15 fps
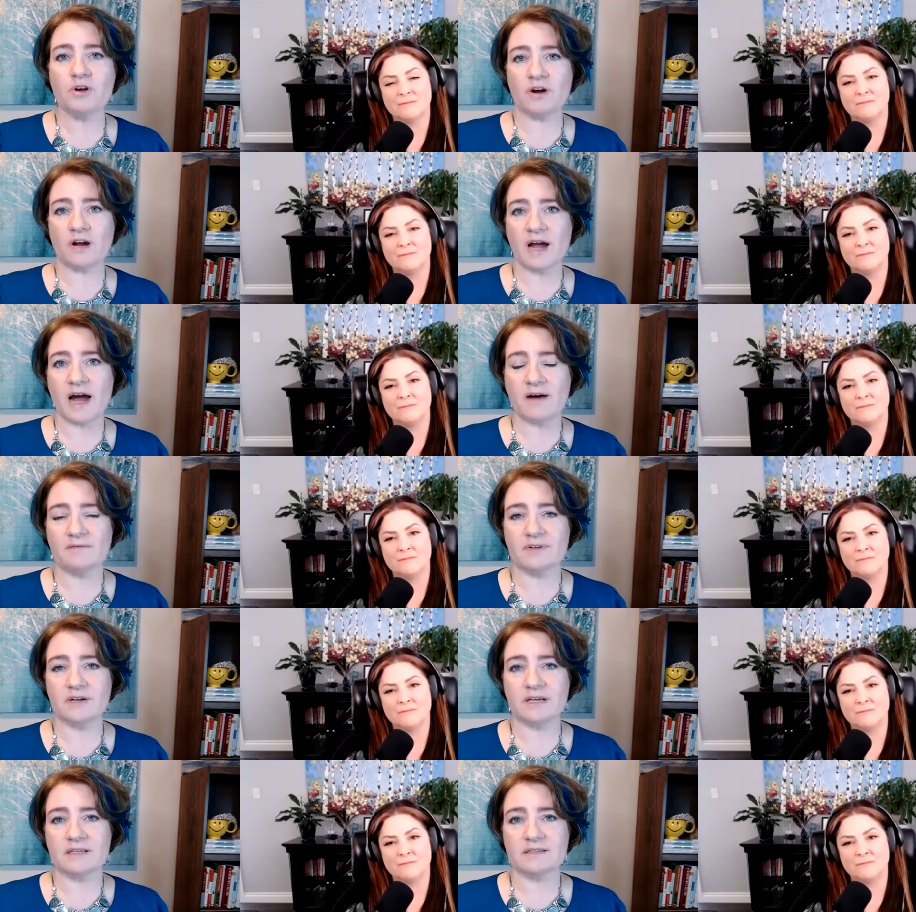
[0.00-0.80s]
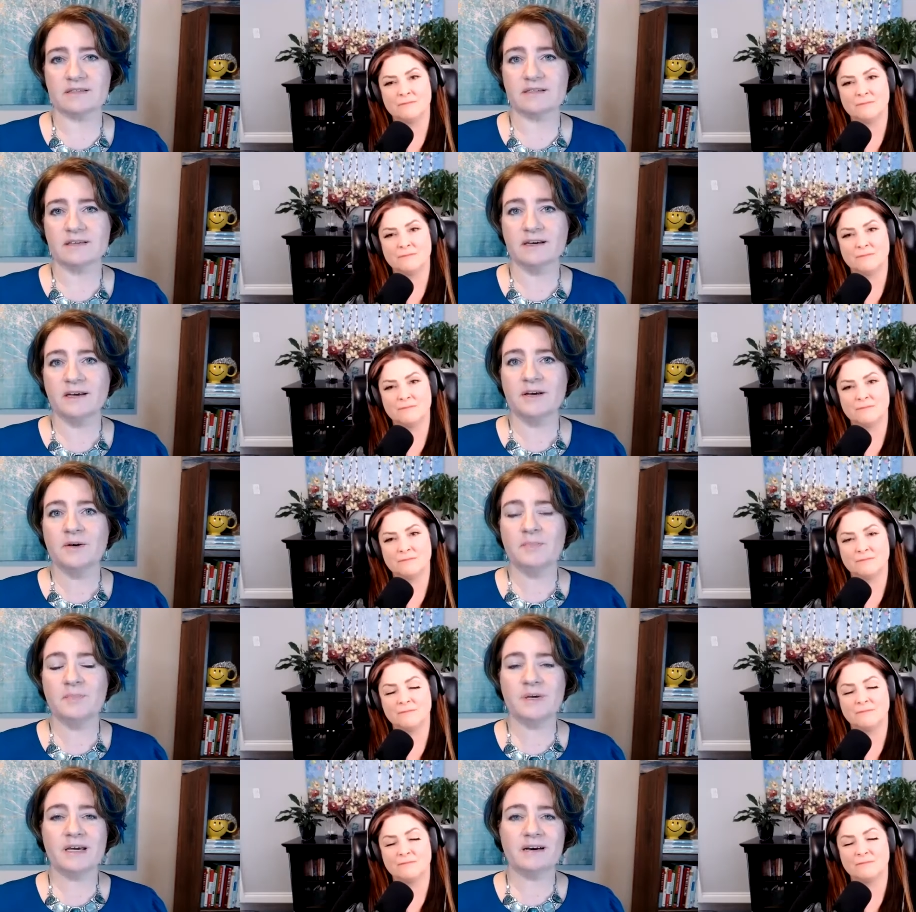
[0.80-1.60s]
Speaker 1: your confidence.
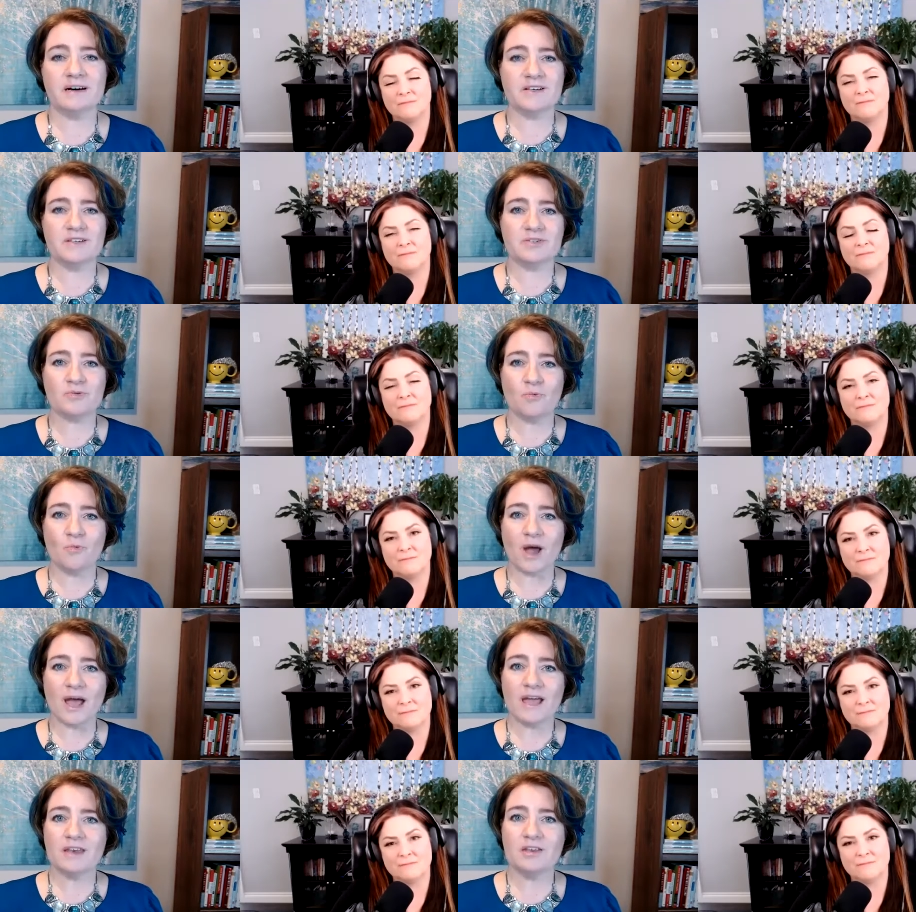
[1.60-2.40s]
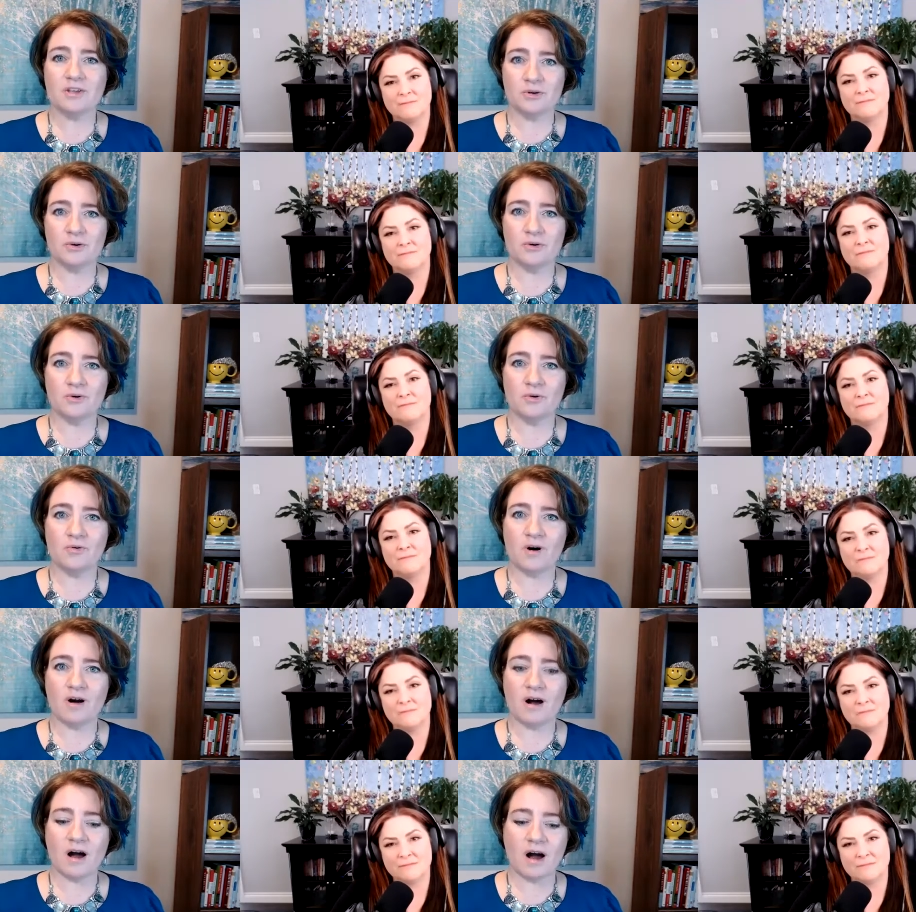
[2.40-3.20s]
Because when you
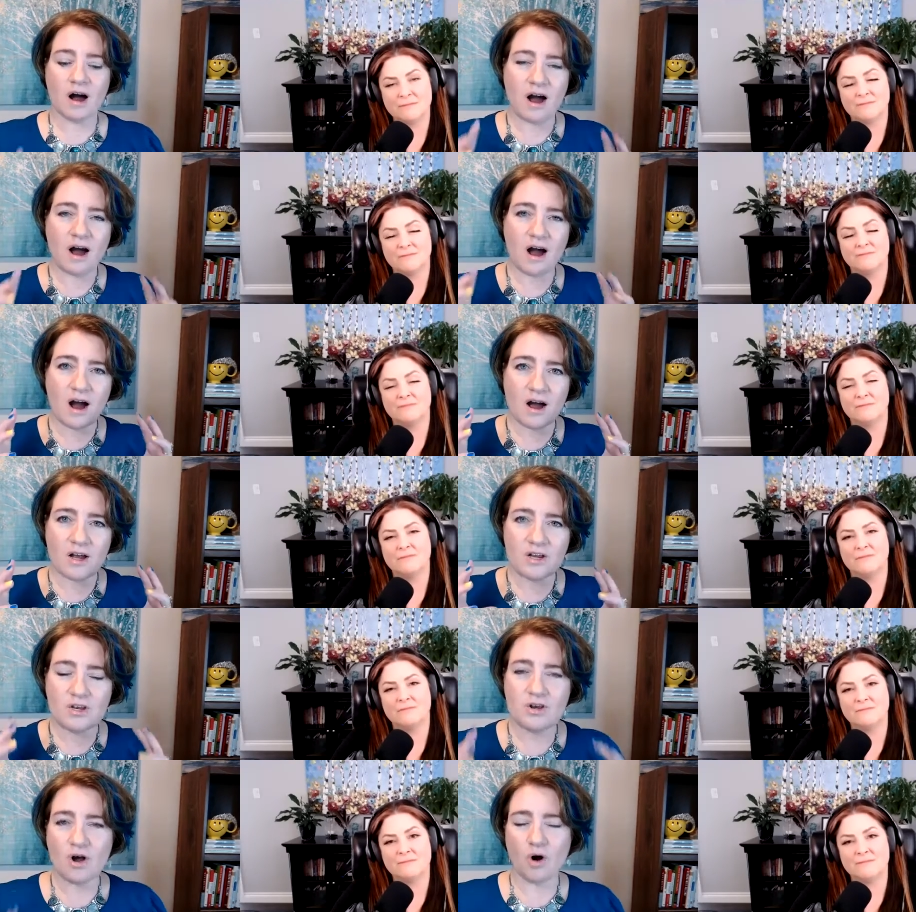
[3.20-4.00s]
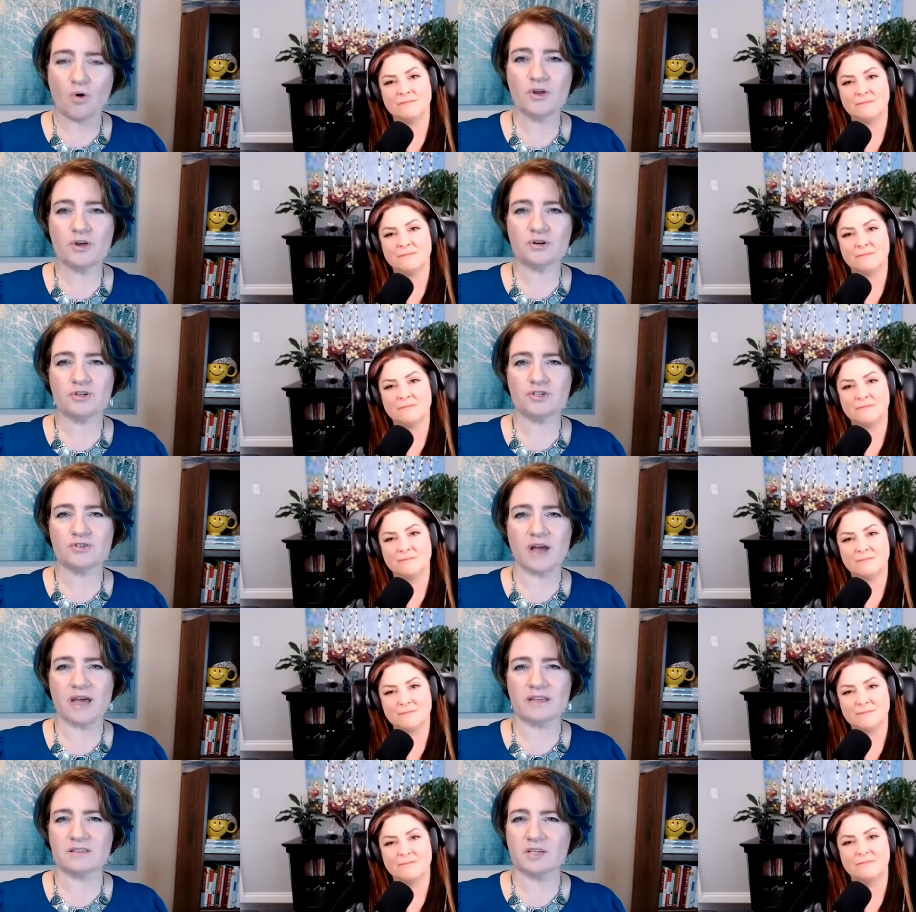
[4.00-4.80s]
know your
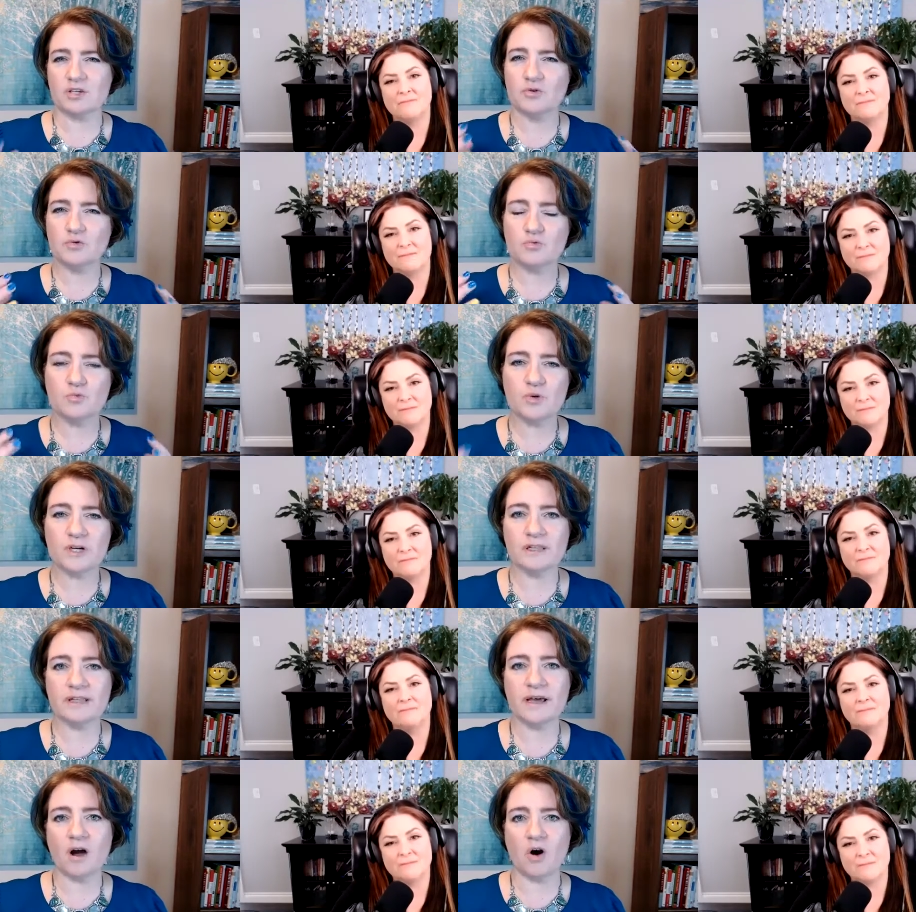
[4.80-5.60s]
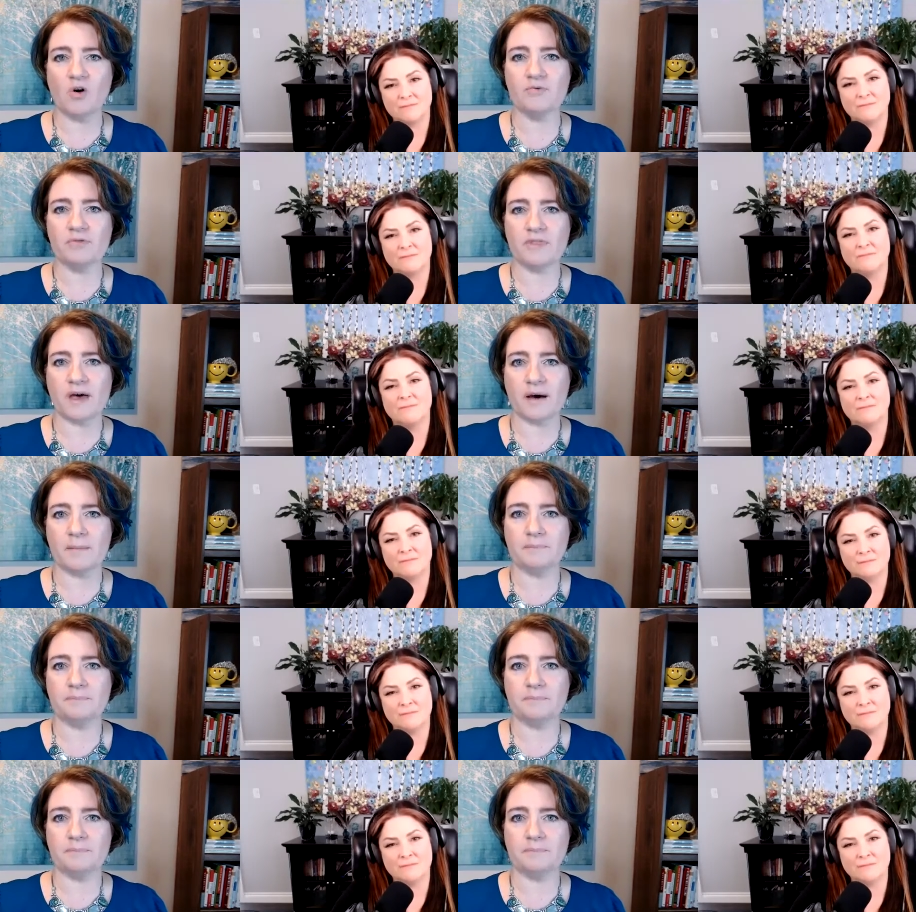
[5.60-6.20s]
strengths and you really own them,